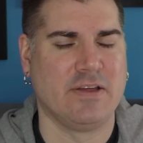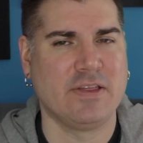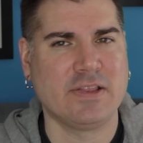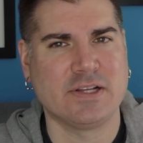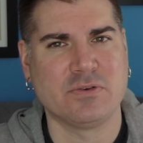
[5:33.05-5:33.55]
And I
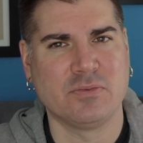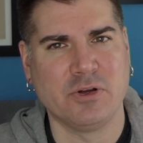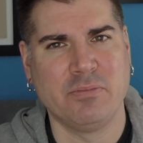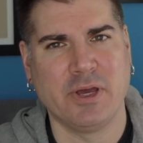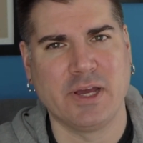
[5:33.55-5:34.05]
think that's a
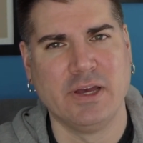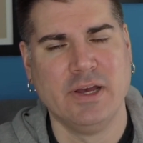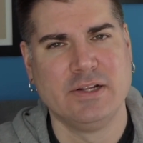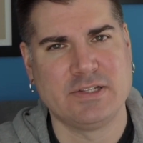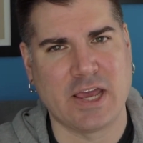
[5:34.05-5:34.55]
real big
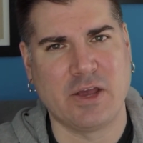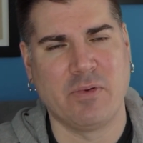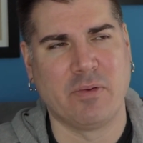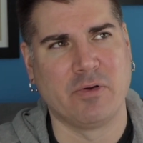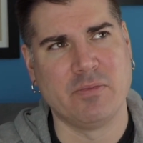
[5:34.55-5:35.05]

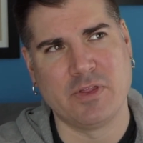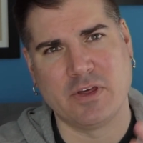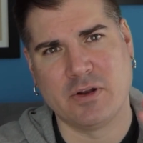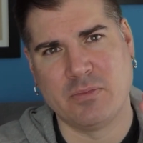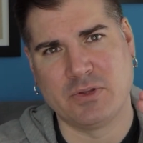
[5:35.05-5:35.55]
takeaway. I'm going to be
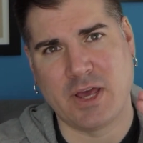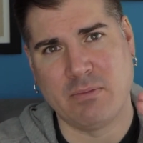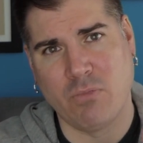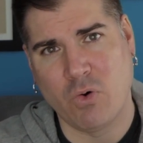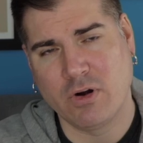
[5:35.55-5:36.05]
thinking about
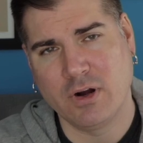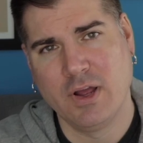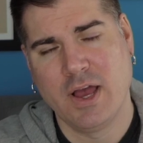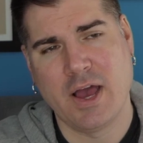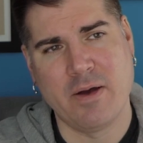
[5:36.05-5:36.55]
that more
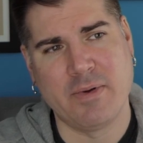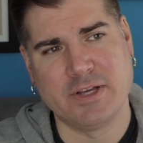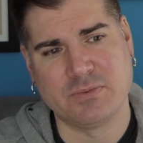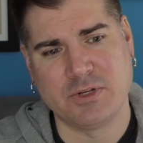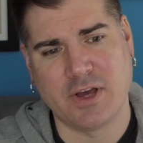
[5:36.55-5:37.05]

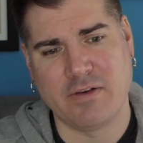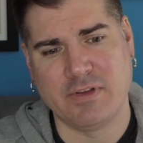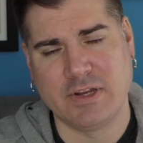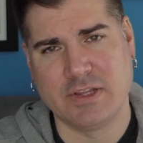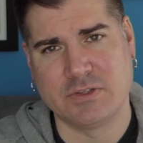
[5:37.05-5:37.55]
as we
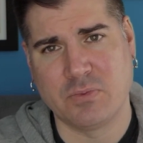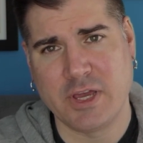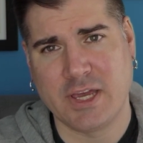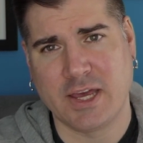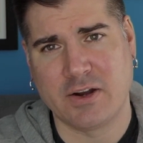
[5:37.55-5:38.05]
dive into this week.